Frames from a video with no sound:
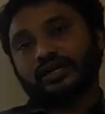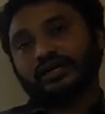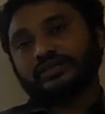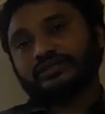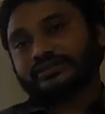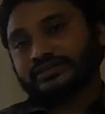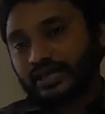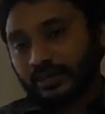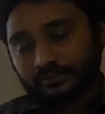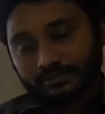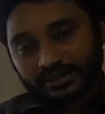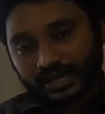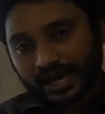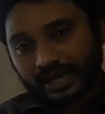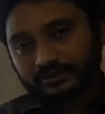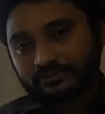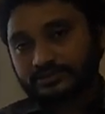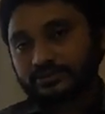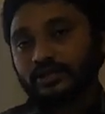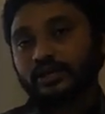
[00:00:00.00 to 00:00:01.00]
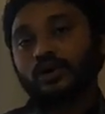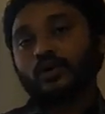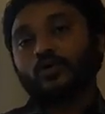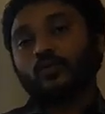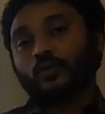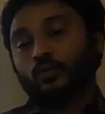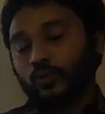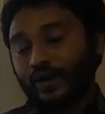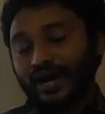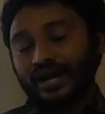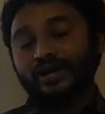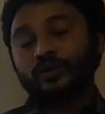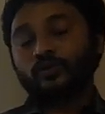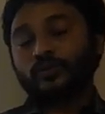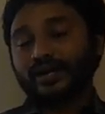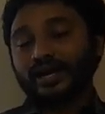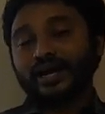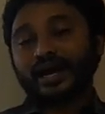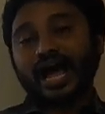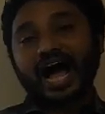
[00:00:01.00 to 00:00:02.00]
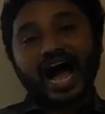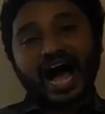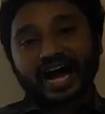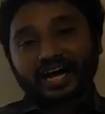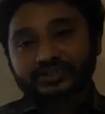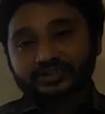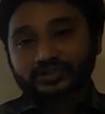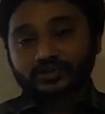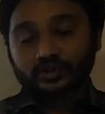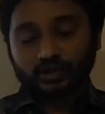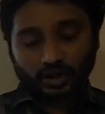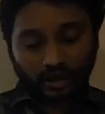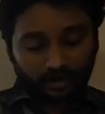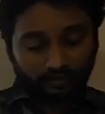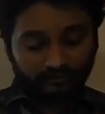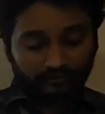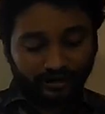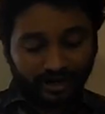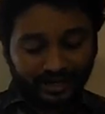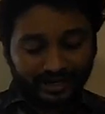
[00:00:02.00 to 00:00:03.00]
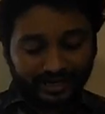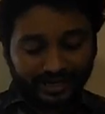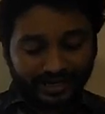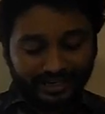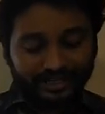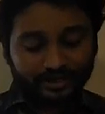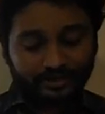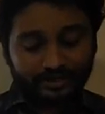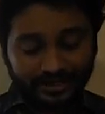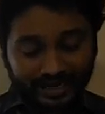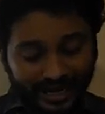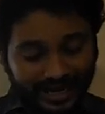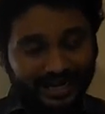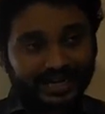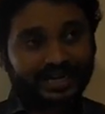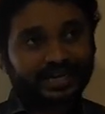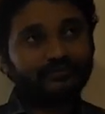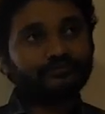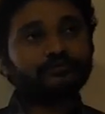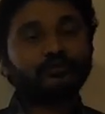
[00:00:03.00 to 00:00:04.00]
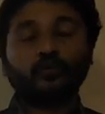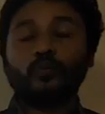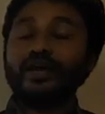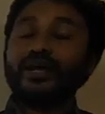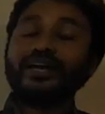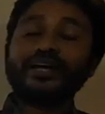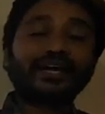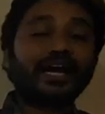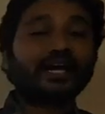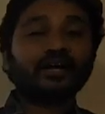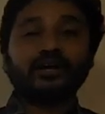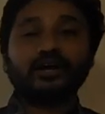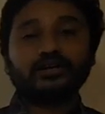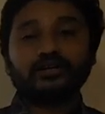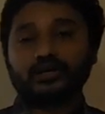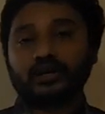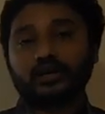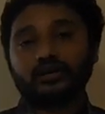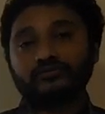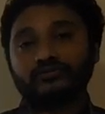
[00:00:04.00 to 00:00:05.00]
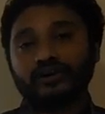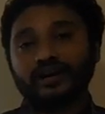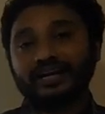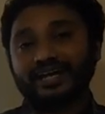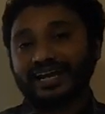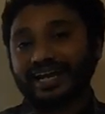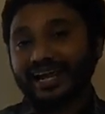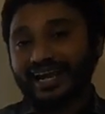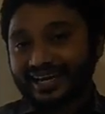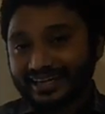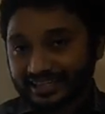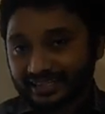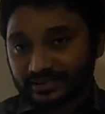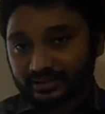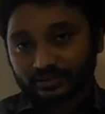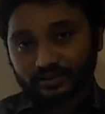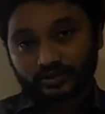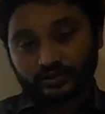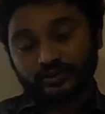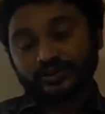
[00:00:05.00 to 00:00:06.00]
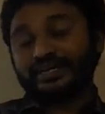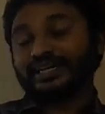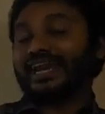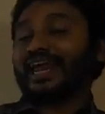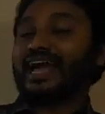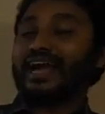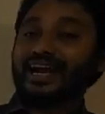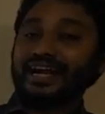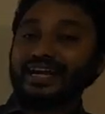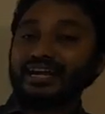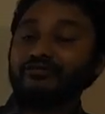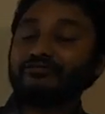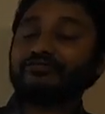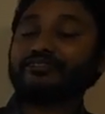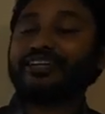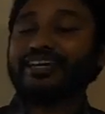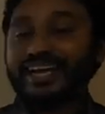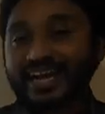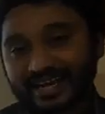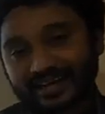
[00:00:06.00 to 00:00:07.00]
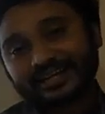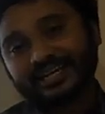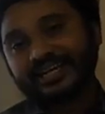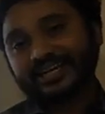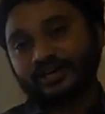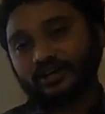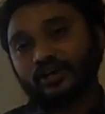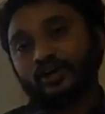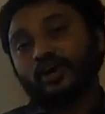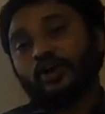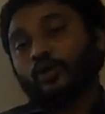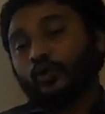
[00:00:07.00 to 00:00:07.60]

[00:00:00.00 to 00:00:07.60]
sometimes when we are asked to convert into negative, we cannot convert it to negative directly.